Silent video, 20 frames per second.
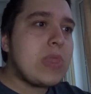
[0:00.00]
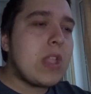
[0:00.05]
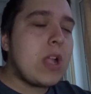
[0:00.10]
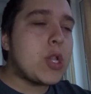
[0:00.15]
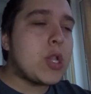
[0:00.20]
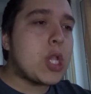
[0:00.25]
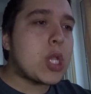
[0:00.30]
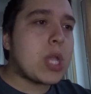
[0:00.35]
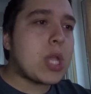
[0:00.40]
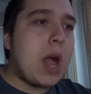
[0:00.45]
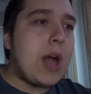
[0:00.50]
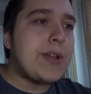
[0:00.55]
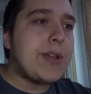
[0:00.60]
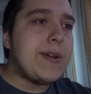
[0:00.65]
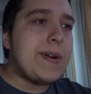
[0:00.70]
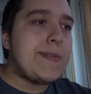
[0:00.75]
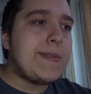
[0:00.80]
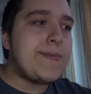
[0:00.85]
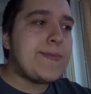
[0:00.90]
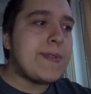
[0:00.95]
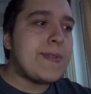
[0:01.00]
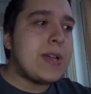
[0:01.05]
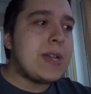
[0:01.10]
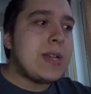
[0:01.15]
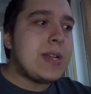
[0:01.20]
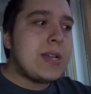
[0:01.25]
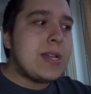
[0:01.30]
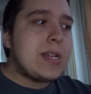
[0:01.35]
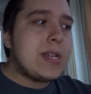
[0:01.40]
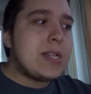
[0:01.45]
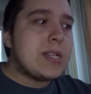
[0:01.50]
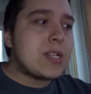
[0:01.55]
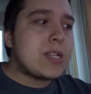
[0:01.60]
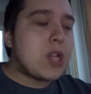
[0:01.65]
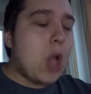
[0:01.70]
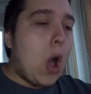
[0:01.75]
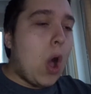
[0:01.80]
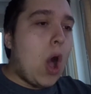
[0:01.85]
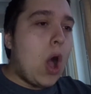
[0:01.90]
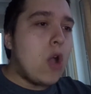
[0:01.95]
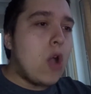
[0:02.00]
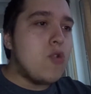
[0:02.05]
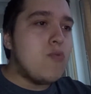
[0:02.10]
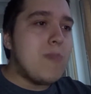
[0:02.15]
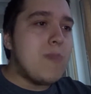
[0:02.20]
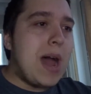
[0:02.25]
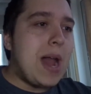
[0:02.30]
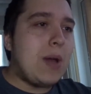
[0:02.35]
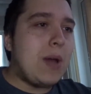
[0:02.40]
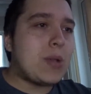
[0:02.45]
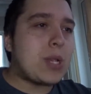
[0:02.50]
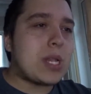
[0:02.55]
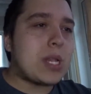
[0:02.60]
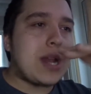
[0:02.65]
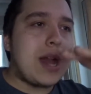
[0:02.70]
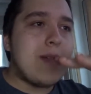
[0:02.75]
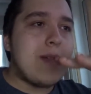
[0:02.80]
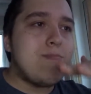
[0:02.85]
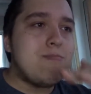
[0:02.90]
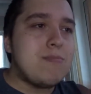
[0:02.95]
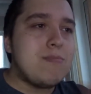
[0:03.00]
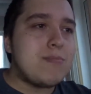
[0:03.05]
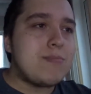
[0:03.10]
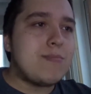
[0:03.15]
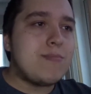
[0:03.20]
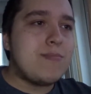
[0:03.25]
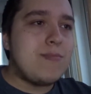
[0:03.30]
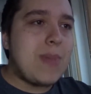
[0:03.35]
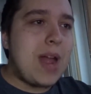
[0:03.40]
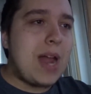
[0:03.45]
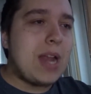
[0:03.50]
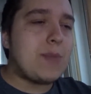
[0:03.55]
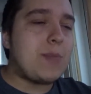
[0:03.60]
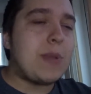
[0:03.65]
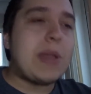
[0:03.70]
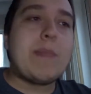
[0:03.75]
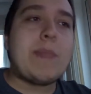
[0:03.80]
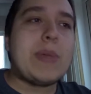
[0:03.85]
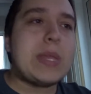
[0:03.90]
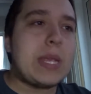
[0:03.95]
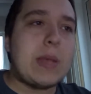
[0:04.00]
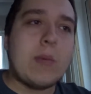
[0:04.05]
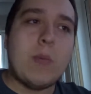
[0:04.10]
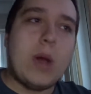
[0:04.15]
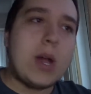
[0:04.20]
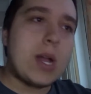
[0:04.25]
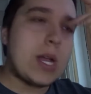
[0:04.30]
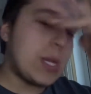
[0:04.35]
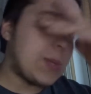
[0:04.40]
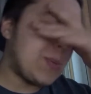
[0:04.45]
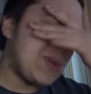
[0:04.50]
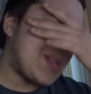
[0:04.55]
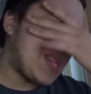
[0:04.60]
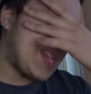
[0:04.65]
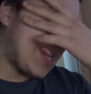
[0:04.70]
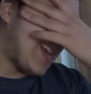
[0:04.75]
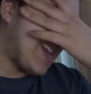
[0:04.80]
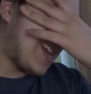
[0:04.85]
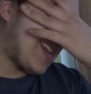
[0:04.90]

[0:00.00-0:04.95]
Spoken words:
just kind of got home and I was just like, I was being busy in work as well today